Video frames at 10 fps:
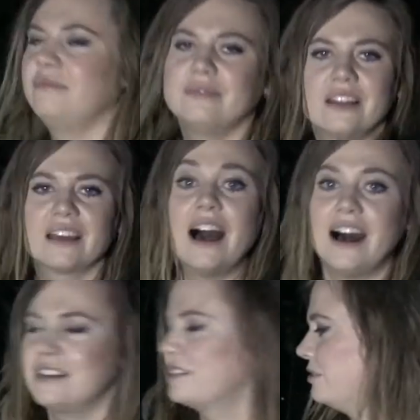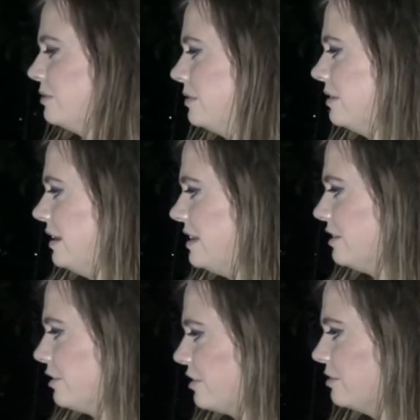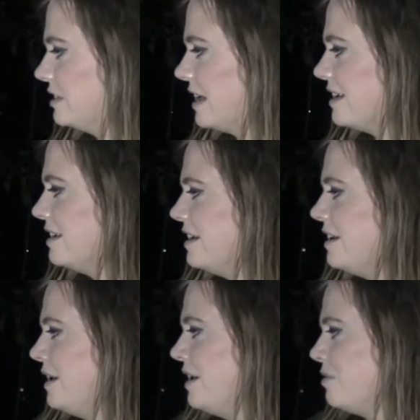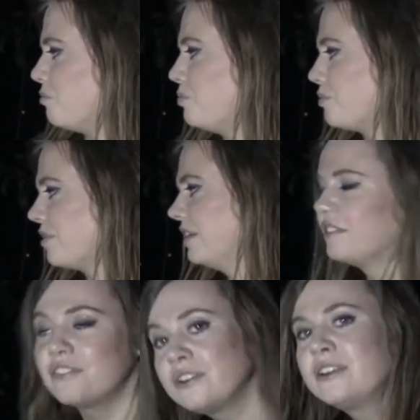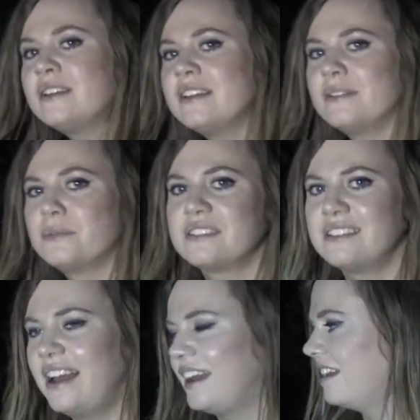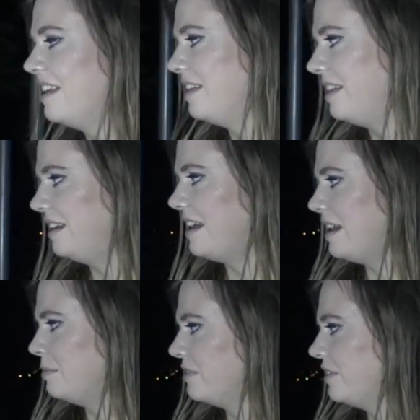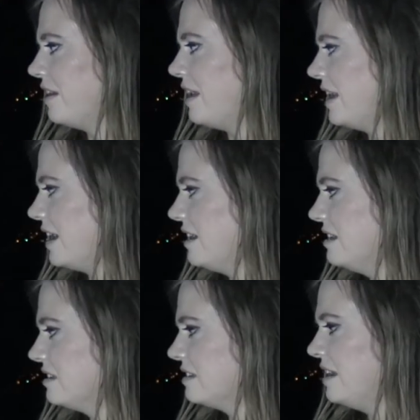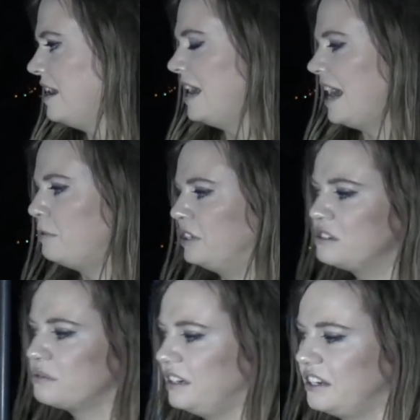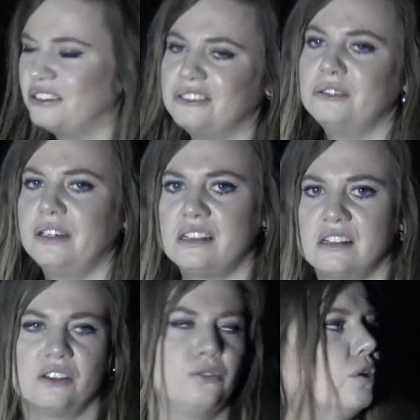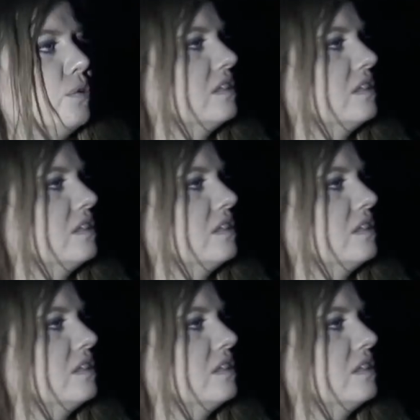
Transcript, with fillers: the castle, as the locals say, Brunifred was like the name of it, I guess. And what is really cool is, although